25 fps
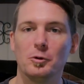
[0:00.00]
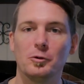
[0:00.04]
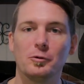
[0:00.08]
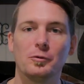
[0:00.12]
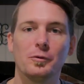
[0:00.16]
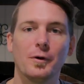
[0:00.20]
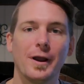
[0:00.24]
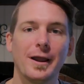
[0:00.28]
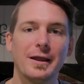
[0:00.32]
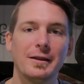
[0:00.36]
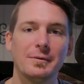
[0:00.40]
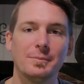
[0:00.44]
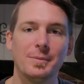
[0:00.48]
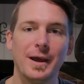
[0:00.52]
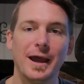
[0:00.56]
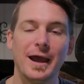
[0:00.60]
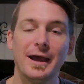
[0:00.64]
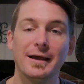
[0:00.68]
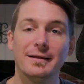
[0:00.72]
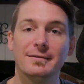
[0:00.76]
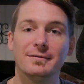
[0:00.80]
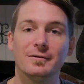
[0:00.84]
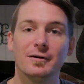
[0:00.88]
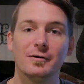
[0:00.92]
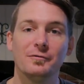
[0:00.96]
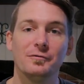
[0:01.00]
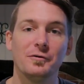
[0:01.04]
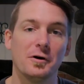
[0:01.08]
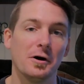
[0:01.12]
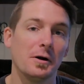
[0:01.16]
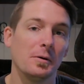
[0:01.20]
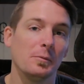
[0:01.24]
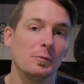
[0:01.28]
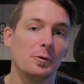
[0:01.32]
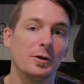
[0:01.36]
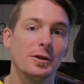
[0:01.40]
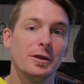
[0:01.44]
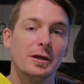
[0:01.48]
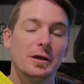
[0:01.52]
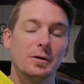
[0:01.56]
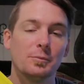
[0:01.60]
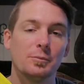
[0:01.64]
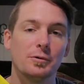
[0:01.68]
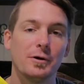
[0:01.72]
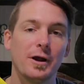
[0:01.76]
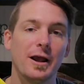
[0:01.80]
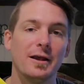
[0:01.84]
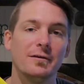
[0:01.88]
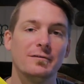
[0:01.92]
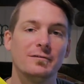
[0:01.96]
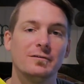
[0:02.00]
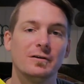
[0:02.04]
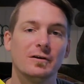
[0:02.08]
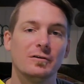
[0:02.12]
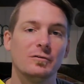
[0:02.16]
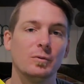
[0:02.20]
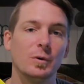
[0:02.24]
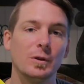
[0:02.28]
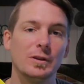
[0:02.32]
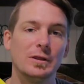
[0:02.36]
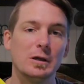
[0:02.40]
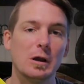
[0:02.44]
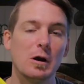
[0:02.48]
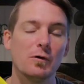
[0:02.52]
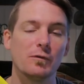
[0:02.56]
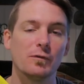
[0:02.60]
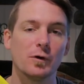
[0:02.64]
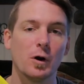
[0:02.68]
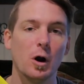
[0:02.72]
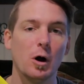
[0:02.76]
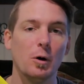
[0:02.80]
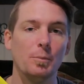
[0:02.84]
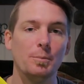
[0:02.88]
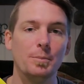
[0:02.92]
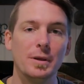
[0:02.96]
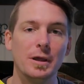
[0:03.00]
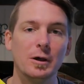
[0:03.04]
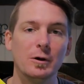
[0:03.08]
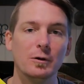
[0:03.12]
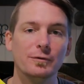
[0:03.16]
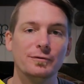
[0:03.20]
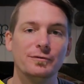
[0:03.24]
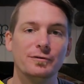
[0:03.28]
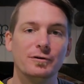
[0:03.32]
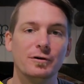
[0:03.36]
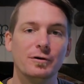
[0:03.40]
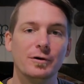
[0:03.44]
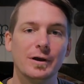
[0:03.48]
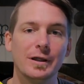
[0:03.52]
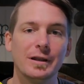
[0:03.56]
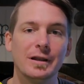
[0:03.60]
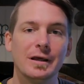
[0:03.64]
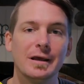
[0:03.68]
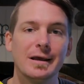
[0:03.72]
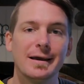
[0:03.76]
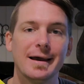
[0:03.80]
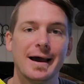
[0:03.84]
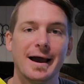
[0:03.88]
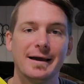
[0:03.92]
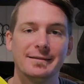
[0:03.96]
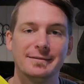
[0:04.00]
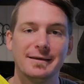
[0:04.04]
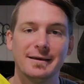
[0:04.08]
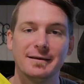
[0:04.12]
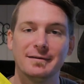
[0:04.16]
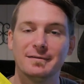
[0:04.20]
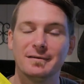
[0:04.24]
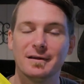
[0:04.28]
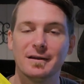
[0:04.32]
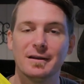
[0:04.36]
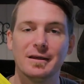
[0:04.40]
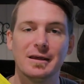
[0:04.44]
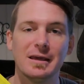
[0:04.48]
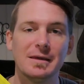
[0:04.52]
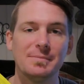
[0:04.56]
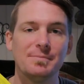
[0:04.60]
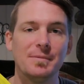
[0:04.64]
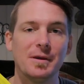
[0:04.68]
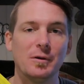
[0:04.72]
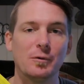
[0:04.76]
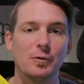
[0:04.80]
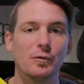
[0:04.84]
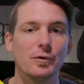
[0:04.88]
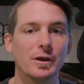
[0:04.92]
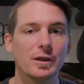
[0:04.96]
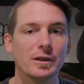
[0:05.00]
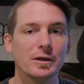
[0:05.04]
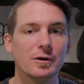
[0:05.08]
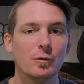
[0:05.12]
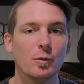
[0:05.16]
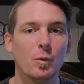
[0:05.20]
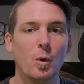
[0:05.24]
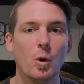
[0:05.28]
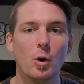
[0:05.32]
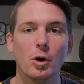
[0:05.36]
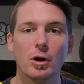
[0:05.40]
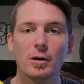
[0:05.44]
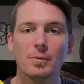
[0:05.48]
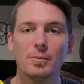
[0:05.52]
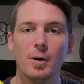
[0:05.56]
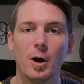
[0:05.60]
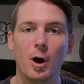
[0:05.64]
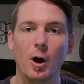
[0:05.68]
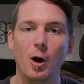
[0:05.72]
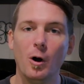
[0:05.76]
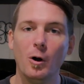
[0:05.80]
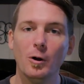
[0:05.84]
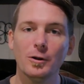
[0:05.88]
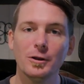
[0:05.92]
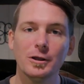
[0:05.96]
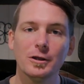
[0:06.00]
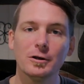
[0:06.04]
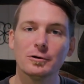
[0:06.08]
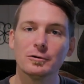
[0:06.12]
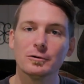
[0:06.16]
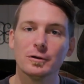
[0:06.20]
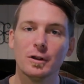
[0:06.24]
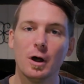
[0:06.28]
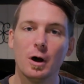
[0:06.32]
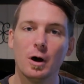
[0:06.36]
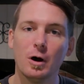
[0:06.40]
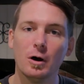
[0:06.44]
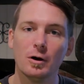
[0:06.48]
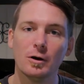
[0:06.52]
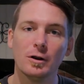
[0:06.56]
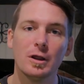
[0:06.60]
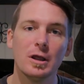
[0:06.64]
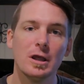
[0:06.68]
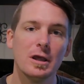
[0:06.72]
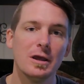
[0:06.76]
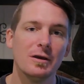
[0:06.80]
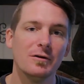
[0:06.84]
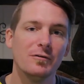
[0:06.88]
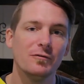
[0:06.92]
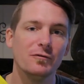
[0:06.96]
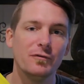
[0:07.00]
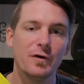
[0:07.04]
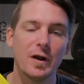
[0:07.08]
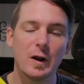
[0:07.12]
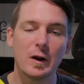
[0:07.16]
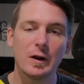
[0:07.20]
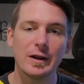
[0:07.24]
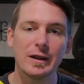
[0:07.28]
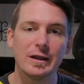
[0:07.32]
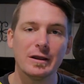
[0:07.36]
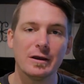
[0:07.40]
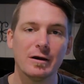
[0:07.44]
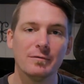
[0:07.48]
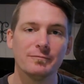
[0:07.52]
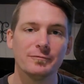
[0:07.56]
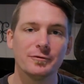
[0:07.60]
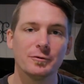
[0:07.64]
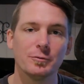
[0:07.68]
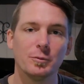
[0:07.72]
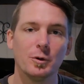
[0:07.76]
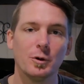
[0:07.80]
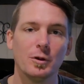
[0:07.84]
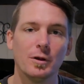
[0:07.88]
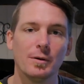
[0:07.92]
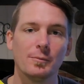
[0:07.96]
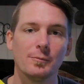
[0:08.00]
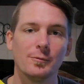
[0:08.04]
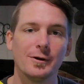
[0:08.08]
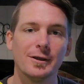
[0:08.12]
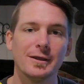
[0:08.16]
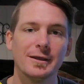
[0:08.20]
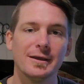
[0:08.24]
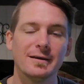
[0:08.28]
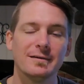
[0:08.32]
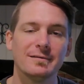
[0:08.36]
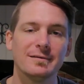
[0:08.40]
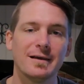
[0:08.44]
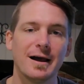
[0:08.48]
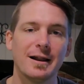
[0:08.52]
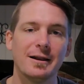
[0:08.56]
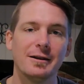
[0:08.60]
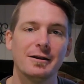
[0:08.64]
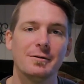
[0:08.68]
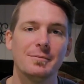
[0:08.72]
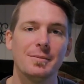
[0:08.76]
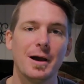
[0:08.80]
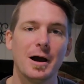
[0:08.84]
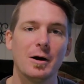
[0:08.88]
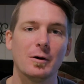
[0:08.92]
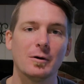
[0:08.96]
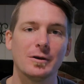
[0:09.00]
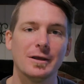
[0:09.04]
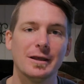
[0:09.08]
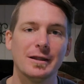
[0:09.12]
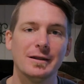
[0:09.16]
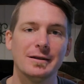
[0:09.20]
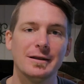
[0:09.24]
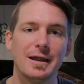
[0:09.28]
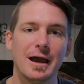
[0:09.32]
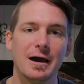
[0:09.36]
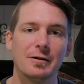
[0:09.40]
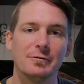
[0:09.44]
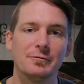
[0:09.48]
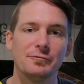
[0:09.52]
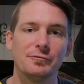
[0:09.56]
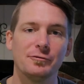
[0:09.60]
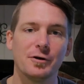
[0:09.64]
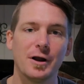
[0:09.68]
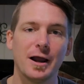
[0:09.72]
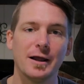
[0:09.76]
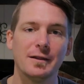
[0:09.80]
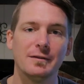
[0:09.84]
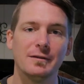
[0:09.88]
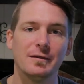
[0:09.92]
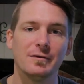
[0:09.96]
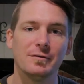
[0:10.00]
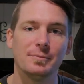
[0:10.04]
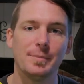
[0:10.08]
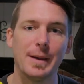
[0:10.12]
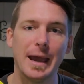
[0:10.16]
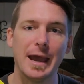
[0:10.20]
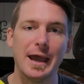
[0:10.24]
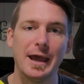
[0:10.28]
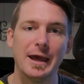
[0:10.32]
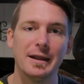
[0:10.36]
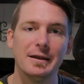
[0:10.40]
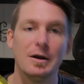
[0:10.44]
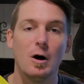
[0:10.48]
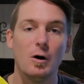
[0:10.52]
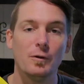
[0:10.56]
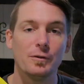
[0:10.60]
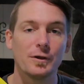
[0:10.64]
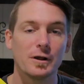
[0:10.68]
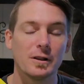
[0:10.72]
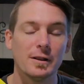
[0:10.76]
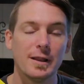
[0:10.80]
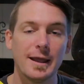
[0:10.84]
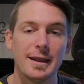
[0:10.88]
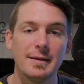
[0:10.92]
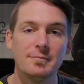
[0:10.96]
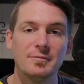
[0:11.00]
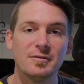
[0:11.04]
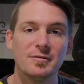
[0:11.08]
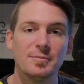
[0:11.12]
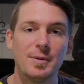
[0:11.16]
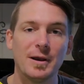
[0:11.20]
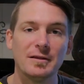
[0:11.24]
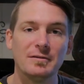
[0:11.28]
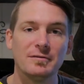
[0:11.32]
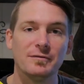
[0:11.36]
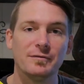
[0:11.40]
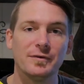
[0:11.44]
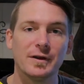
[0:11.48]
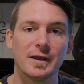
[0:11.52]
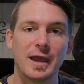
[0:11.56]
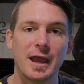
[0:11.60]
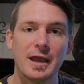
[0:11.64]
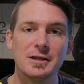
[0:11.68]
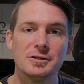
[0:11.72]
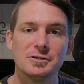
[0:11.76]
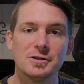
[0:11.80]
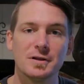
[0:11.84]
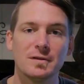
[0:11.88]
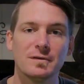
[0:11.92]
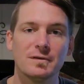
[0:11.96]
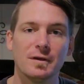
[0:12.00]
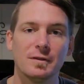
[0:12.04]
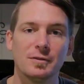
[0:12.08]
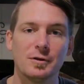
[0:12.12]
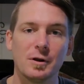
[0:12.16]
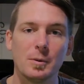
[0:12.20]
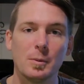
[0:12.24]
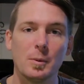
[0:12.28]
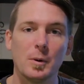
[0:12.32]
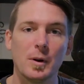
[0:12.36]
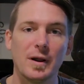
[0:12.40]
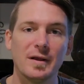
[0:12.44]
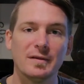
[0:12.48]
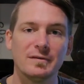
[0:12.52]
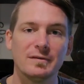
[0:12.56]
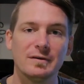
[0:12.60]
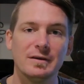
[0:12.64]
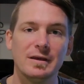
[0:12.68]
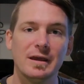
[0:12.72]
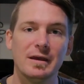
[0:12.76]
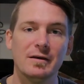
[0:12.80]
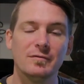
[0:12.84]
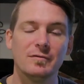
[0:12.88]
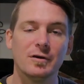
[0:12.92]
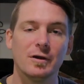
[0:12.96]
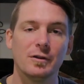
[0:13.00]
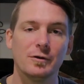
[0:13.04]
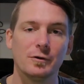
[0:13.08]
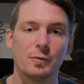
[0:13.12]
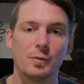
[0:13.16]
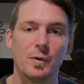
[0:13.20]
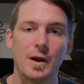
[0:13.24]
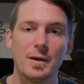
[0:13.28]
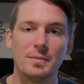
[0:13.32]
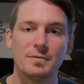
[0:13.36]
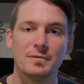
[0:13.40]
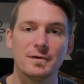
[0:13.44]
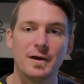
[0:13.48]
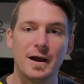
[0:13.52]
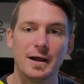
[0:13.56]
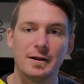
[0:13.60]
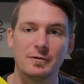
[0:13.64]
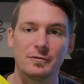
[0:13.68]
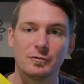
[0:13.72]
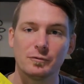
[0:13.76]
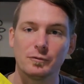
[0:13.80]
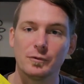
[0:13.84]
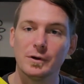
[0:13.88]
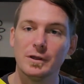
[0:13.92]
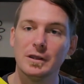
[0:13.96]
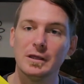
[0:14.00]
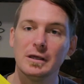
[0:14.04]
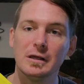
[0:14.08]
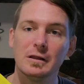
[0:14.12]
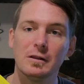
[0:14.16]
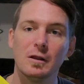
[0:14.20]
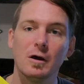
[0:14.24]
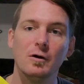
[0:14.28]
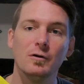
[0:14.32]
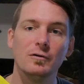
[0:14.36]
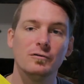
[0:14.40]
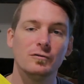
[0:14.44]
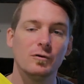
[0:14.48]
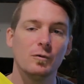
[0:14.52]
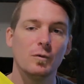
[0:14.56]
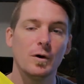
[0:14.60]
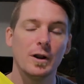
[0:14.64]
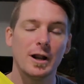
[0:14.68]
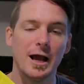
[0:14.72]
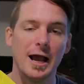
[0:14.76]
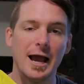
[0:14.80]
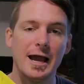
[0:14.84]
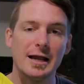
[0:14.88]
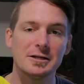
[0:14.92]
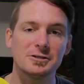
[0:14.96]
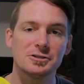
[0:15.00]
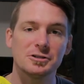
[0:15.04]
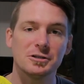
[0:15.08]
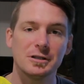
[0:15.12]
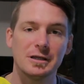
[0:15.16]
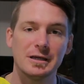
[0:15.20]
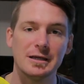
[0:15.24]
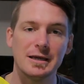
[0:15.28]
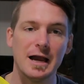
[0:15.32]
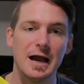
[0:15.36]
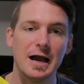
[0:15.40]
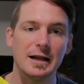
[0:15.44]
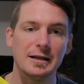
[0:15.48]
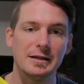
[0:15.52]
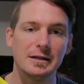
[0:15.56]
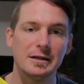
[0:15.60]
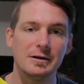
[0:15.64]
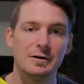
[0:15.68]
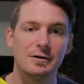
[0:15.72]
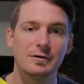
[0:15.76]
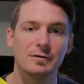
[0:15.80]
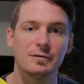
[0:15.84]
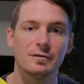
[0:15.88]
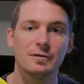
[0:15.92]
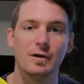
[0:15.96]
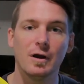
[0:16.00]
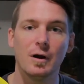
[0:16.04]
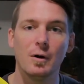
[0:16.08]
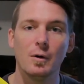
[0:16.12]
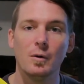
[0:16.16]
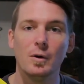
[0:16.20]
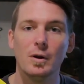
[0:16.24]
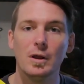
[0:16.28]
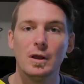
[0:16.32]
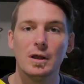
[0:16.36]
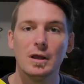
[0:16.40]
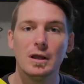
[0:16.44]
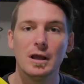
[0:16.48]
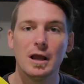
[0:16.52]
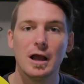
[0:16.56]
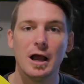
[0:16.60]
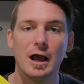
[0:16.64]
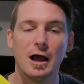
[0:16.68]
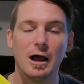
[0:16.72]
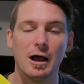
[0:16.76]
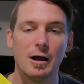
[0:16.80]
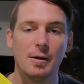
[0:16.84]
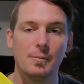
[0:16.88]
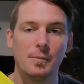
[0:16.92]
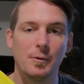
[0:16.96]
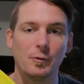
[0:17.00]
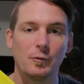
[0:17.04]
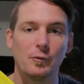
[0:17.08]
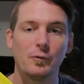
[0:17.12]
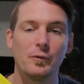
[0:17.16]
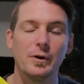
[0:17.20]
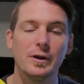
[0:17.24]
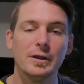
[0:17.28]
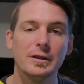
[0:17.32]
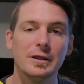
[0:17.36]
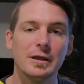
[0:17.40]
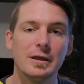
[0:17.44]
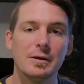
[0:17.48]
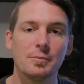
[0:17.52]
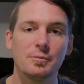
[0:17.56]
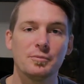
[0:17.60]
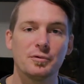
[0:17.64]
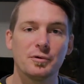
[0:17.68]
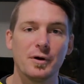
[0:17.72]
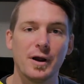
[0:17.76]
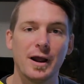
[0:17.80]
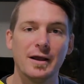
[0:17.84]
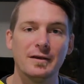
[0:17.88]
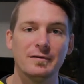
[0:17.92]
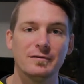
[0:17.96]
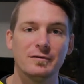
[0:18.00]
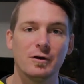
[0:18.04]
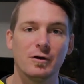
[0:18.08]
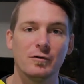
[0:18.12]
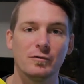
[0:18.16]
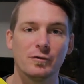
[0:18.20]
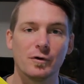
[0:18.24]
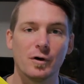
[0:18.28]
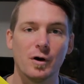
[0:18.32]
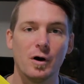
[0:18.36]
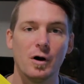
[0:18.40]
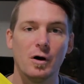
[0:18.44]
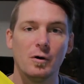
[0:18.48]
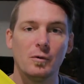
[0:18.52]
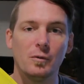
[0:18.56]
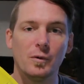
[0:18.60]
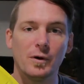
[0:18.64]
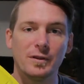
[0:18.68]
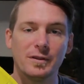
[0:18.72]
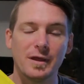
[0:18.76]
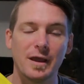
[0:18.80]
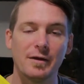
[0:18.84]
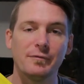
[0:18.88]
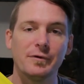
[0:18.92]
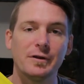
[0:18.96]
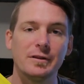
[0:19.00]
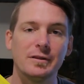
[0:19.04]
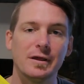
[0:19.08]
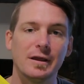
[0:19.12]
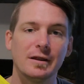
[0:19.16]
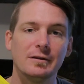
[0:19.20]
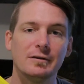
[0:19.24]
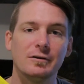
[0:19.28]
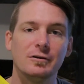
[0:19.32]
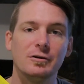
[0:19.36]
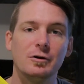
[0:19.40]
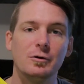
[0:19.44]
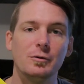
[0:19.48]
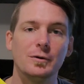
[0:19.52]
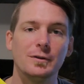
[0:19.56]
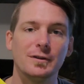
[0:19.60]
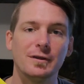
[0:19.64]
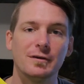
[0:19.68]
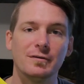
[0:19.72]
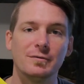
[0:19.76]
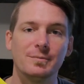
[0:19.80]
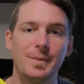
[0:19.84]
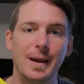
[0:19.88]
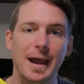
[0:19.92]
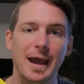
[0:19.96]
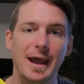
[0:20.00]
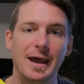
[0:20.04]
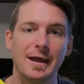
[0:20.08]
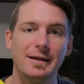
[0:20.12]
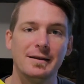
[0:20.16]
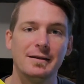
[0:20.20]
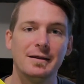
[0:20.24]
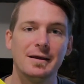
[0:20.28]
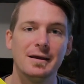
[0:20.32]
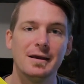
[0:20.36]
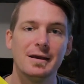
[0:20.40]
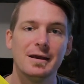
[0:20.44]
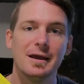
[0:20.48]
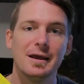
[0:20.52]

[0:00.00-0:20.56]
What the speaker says: Great pad so far. I'm really impressed just with the overall build to it. I think it's going to keep me really warm all year long. Very comfortable. I'm really excited about getting out and trying this pad. All the claim specifications that Thermarest gives on their website's really close to what I actually got here. So I'm really impressed overall with everything to do with this pad.